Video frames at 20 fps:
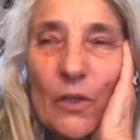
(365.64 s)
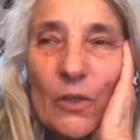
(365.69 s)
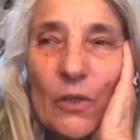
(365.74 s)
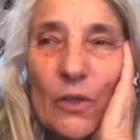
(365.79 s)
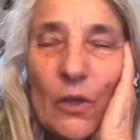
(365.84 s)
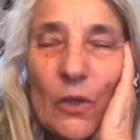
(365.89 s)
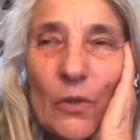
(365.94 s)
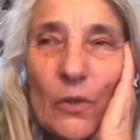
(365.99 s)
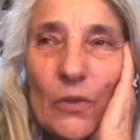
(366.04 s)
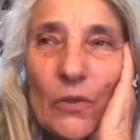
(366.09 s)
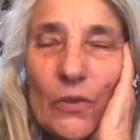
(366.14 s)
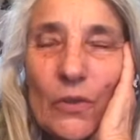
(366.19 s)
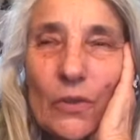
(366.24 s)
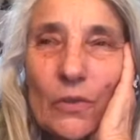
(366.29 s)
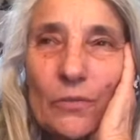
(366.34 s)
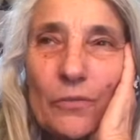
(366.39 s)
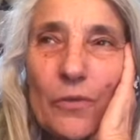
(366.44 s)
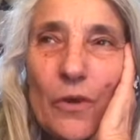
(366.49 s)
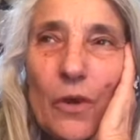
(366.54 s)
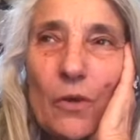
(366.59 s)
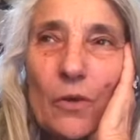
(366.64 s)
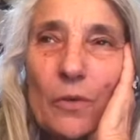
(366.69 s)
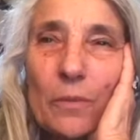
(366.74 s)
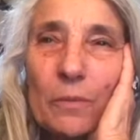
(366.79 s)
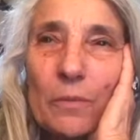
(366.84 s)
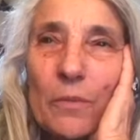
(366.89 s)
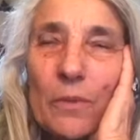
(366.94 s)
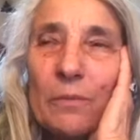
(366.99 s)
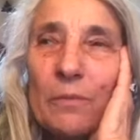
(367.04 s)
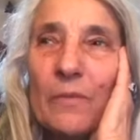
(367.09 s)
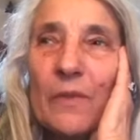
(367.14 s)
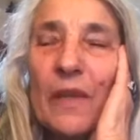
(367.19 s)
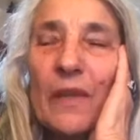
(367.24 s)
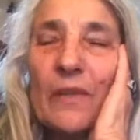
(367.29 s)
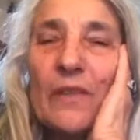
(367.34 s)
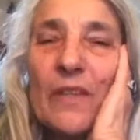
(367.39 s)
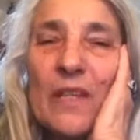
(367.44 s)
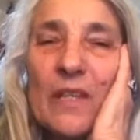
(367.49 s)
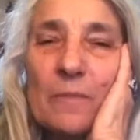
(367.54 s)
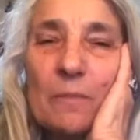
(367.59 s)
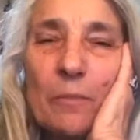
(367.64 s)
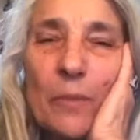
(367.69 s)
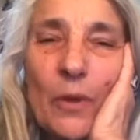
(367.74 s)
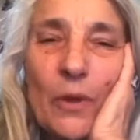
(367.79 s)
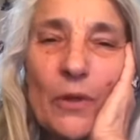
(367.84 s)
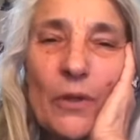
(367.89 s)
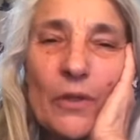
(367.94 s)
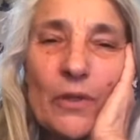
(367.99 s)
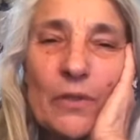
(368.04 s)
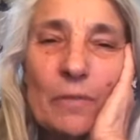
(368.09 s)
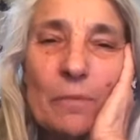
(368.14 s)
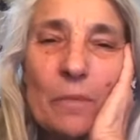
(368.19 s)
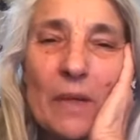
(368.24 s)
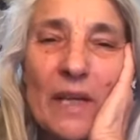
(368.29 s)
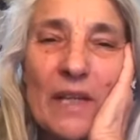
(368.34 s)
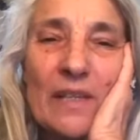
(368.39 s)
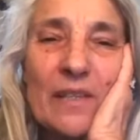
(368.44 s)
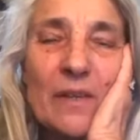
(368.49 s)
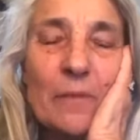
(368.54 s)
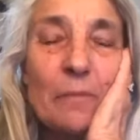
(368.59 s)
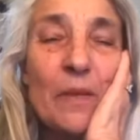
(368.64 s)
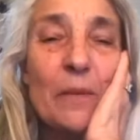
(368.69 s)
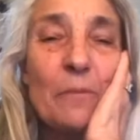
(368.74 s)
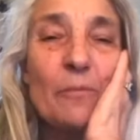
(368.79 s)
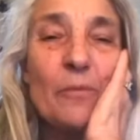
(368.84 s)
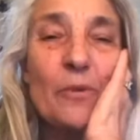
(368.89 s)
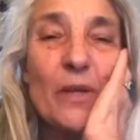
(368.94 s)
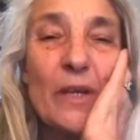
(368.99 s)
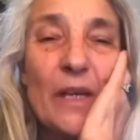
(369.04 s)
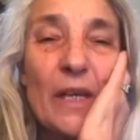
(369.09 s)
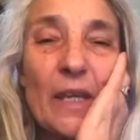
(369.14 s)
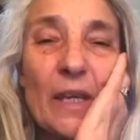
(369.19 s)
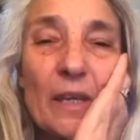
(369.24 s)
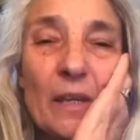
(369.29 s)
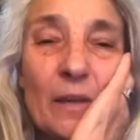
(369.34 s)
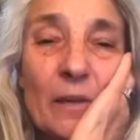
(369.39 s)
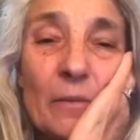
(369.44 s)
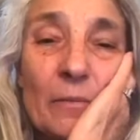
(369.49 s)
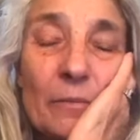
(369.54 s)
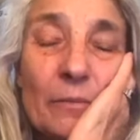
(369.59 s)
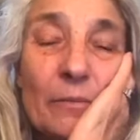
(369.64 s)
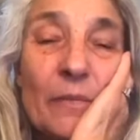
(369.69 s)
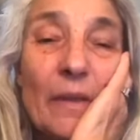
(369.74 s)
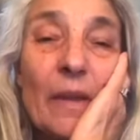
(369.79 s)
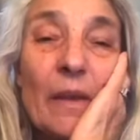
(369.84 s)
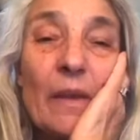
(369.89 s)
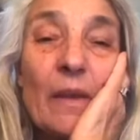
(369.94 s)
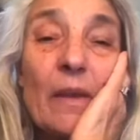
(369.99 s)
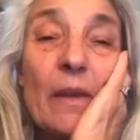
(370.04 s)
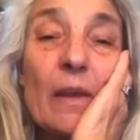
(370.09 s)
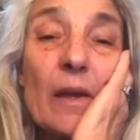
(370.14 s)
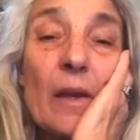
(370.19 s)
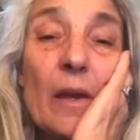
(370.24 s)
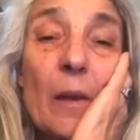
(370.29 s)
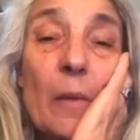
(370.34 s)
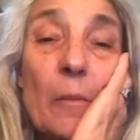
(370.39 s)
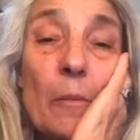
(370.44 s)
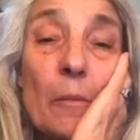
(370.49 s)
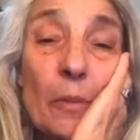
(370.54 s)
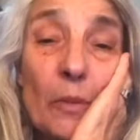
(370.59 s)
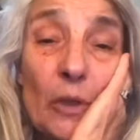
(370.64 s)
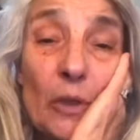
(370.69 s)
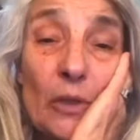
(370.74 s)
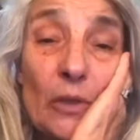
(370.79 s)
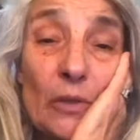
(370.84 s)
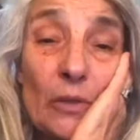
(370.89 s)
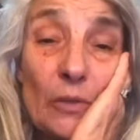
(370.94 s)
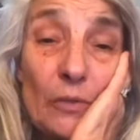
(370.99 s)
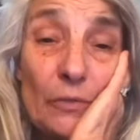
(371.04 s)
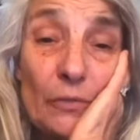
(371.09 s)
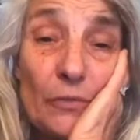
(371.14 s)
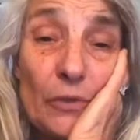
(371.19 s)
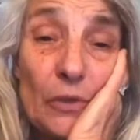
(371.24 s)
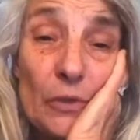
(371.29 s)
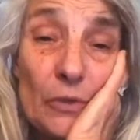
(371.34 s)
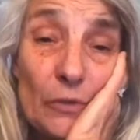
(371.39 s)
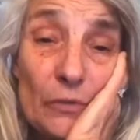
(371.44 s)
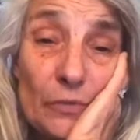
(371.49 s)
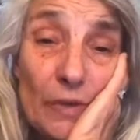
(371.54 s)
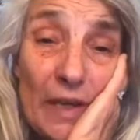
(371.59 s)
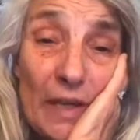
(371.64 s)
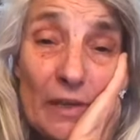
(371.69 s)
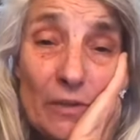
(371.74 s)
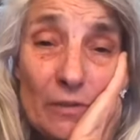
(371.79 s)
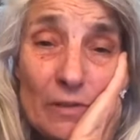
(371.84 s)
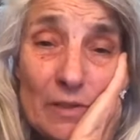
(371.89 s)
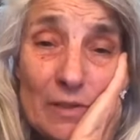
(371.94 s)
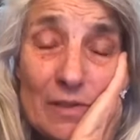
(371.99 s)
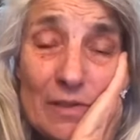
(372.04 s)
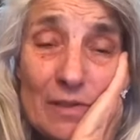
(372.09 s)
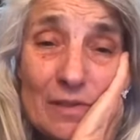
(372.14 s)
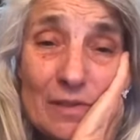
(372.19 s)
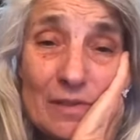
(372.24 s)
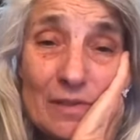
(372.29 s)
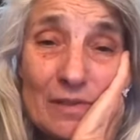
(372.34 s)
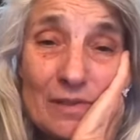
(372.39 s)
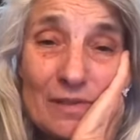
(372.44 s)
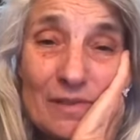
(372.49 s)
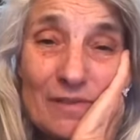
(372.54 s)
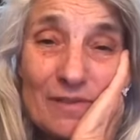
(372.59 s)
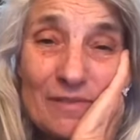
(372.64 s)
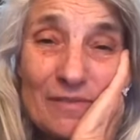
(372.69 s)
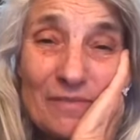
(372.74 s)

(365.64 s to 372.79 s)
No thought form that this bird might have been bringing bird flu virus.